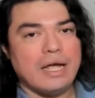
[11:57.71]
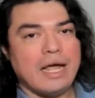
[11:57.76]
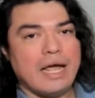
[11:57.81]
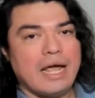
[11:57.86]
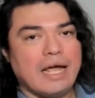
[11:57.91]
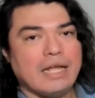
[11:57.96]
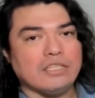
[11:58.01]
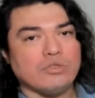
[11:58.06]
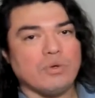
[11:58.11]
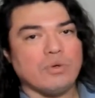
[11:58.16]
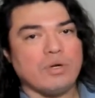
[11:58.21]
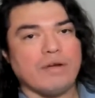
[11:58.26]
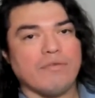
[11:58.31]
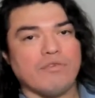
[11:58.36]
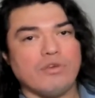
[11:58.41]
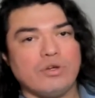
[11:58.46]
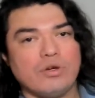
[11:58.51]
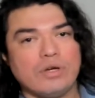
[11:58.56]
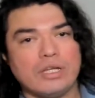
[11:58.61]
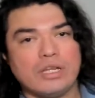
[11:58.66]
And so whenever
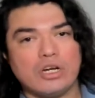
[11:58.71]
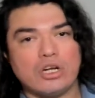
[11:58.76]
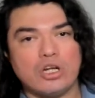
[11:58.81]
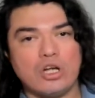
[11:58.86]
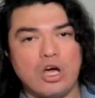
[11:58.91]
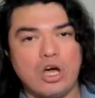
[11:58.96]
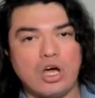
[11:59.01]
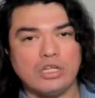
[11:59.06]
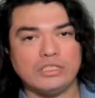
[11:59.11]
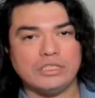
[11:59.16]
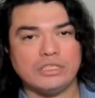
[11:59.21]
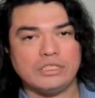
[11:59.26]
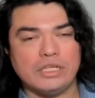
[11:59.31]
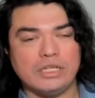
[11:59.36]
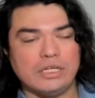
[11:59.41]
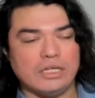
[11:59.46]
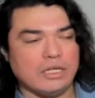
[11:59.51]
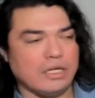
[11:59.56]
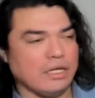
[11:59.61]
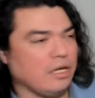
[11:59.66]
you get a constant